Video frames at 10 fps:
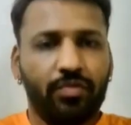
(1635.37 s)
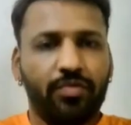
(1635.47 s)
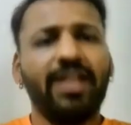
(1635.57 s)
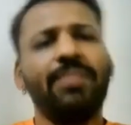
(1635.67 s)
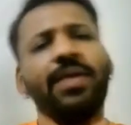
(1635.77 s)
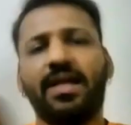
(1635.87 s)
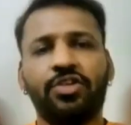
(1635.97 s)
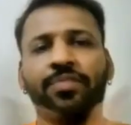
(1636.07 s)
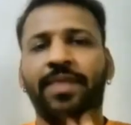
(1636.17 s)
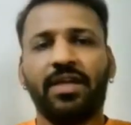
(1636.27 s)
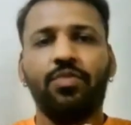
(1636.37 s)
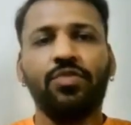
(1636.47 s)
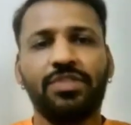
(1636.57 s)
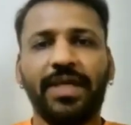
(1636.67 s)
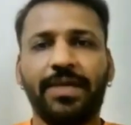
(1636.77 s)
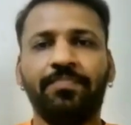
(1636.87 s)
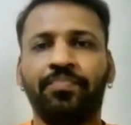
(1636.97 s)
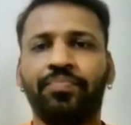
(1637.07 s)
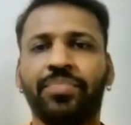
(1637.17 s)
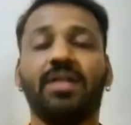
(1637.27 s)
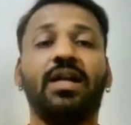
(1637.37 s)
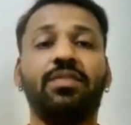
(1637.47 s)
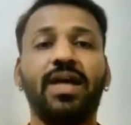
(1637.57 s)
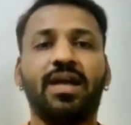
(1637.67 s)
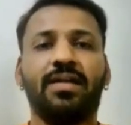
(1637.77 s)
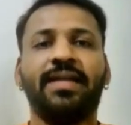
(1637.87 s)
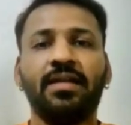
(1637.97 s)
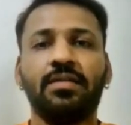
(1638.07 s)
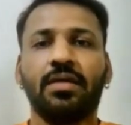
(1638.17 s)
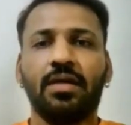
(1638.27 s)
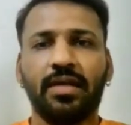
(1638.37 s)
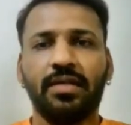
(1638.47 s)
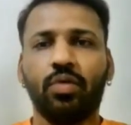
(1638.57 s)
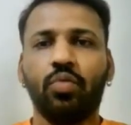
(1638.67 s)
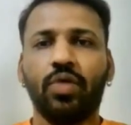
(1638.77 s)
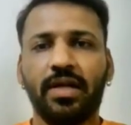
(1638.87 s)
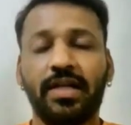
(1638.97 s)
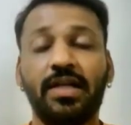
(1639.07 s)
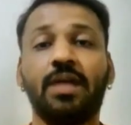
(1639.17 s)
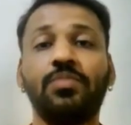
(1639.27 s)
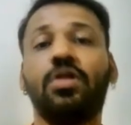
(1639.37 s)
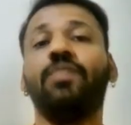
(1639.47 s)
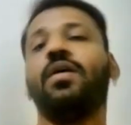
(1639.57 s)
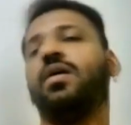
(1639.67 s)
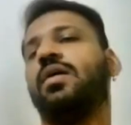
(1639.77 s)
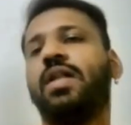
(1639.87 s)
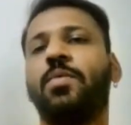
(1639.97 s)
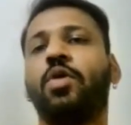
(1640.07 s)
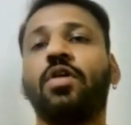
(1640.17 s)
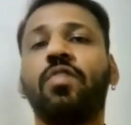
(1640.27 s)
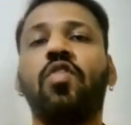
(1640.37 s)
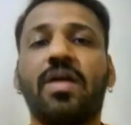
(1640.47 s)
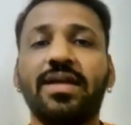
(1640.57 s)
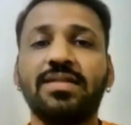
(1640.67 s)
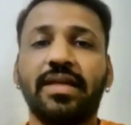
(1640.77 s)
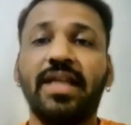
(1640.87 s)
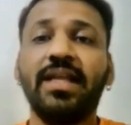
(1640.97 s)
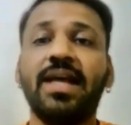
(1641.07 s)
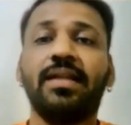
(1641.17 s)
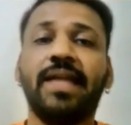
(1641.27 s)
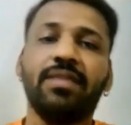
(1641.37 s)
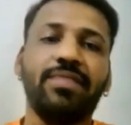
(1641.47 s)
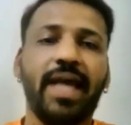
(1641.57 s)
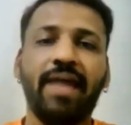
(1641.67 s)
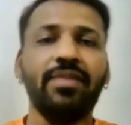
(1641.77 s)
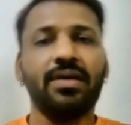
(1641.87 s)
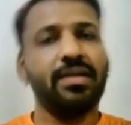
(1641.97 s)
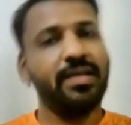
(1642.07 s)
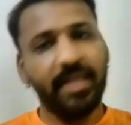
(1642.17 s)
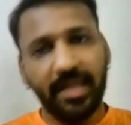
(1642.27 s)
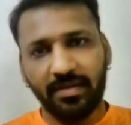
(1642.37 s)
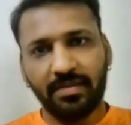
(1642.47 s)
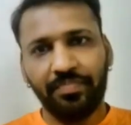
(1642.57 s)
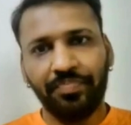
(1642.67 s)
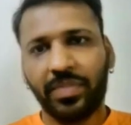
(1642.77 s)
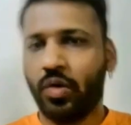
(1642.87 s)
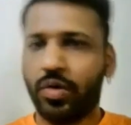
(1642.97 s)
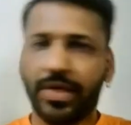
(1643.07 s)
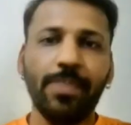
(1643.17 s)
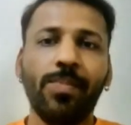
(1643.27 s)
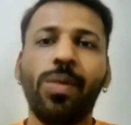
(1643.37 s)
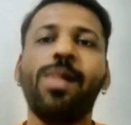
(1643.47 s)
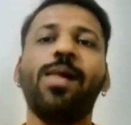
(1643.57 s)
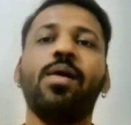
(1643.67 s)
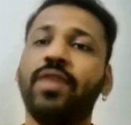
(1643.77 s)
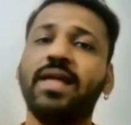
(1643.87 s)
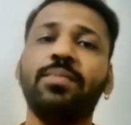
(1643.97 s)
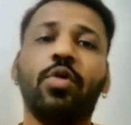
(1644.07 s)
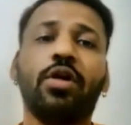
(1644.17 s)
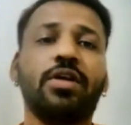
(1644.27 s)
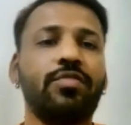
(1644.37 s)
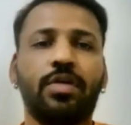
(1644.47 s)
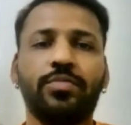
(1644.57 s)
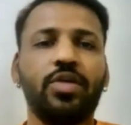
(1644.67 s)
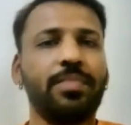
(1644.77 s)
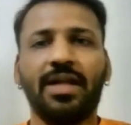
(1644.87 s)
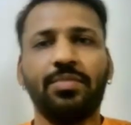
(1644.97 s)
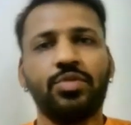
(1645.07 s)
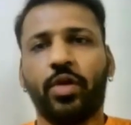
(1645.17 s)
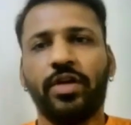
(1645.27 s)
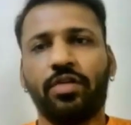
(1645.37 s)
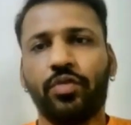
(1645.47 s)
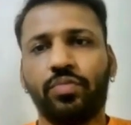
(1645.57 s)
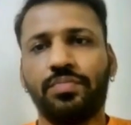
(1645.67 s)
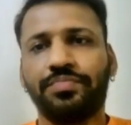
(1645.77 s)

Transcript: very big achievement if you see that we are ranking third in the world in terms of the amount of forest area that we have gained. Okay, very important from your prelims point of view.